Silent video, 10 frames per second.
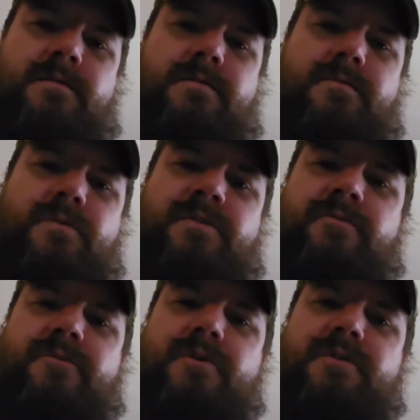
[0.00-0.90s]

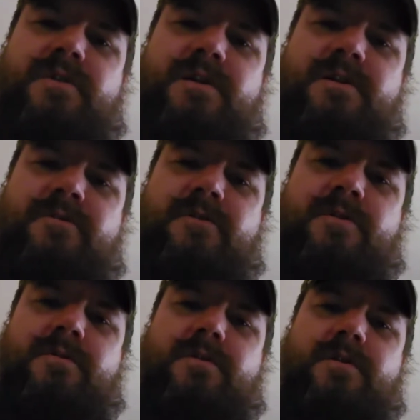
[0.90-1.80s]
wasn't focusing enough
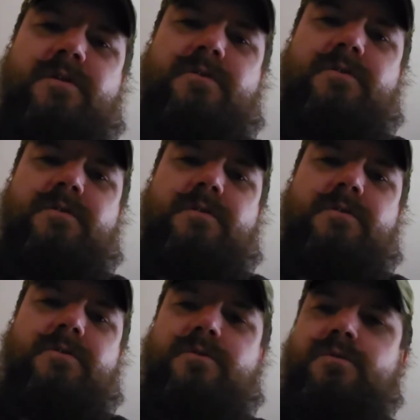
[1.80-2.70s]
on
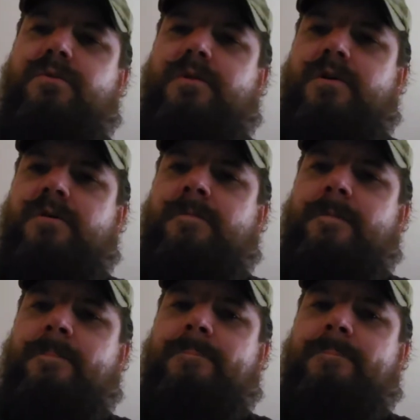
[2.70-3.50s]
school though,